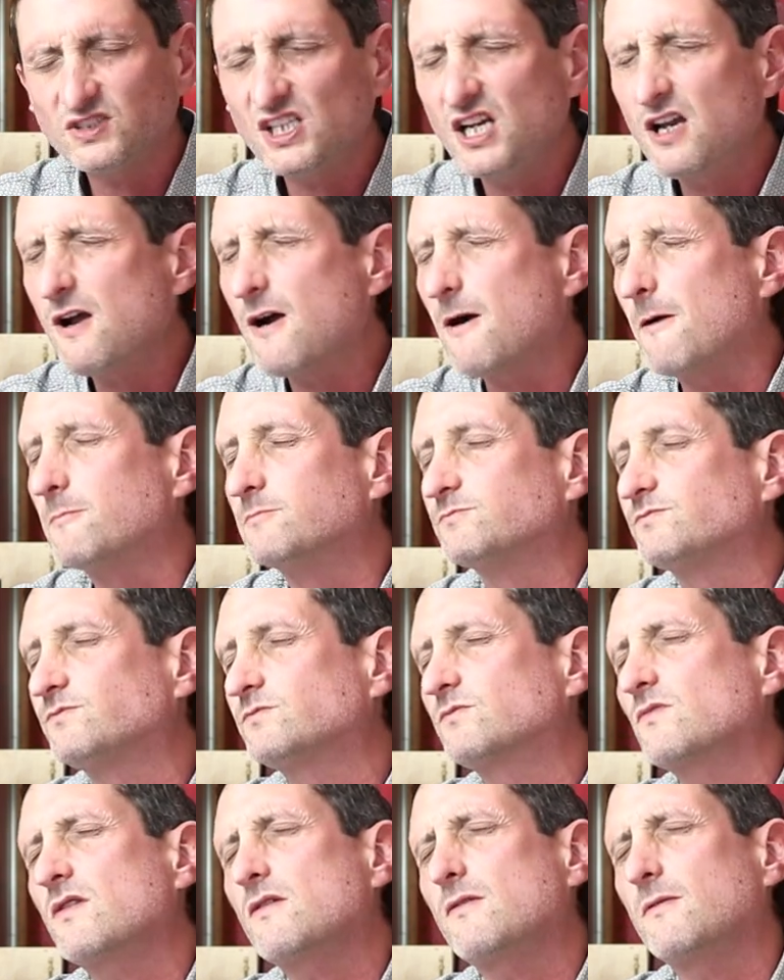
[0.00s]
Yeah.
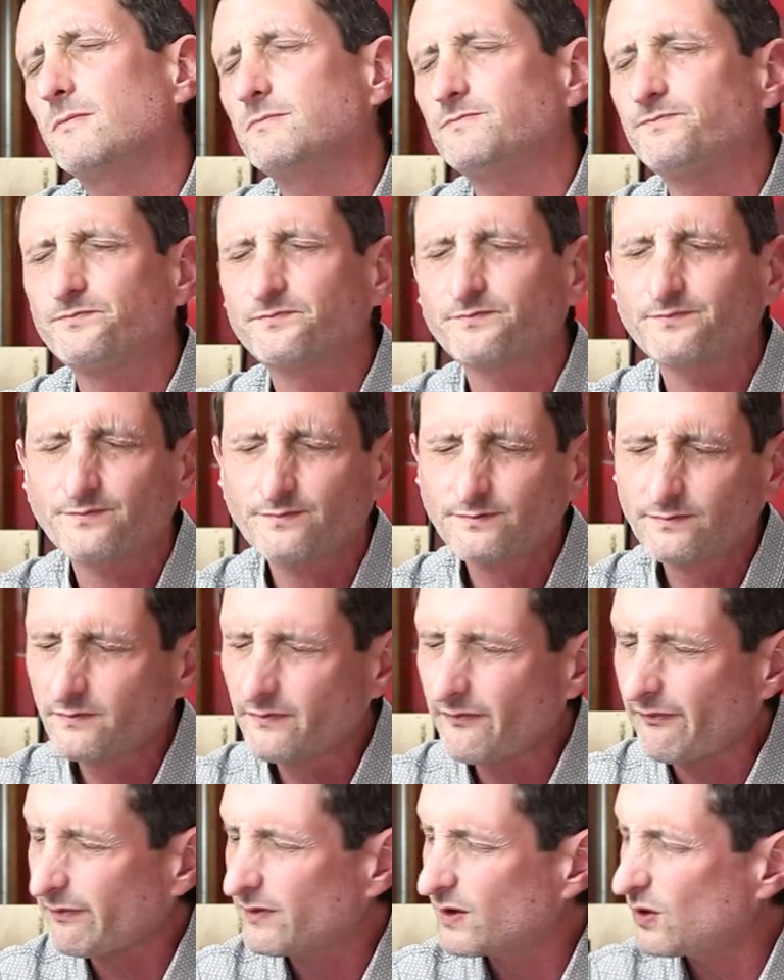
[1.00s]
Mm.
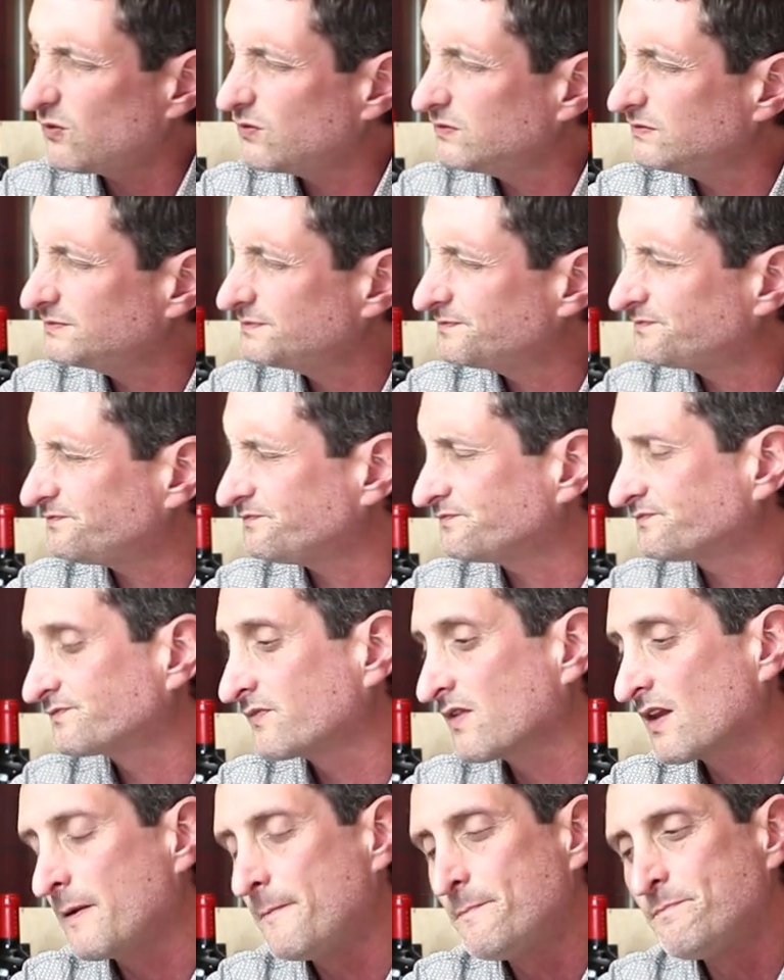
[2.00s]
Mm.
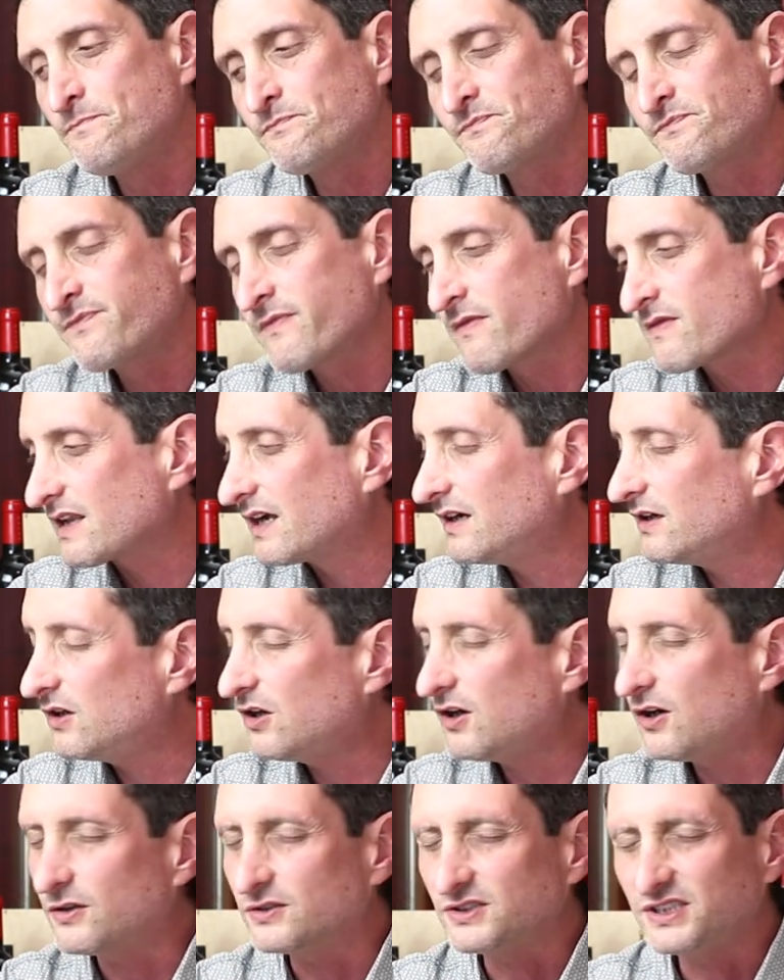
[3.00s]

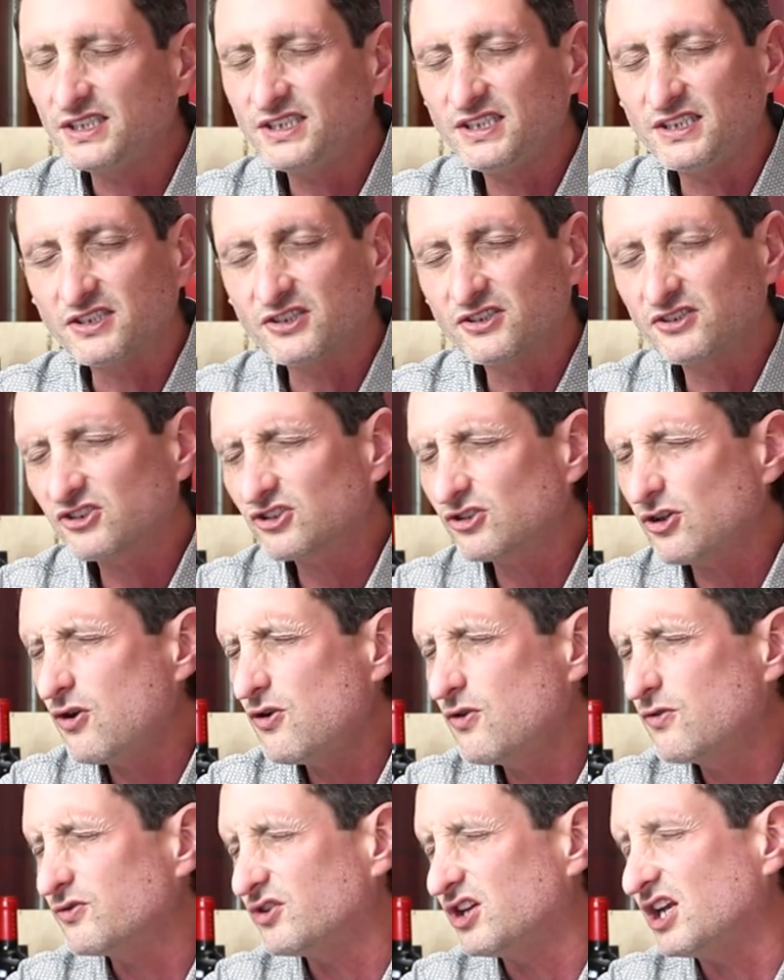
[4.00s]
Oh, this is
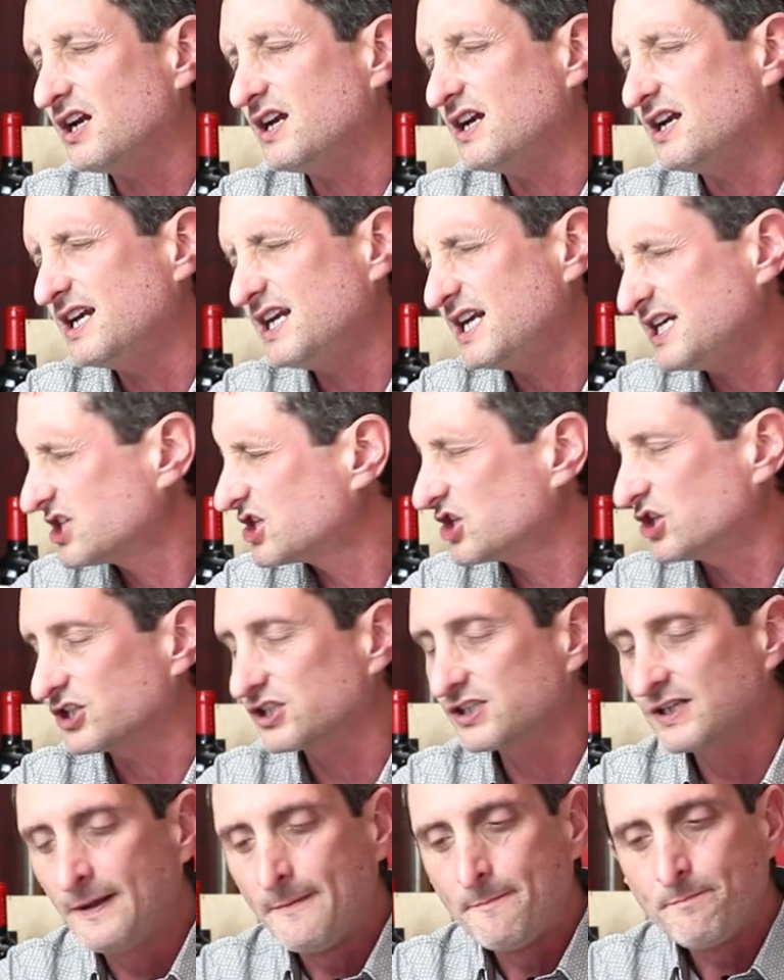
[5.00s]
so
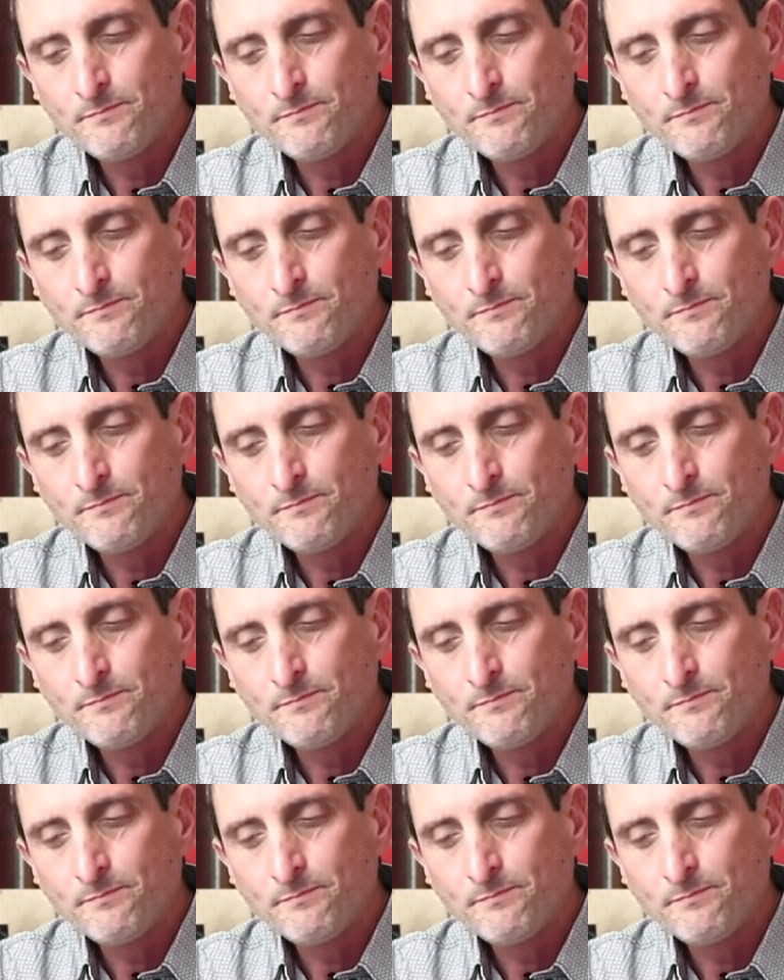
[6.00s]
delicious.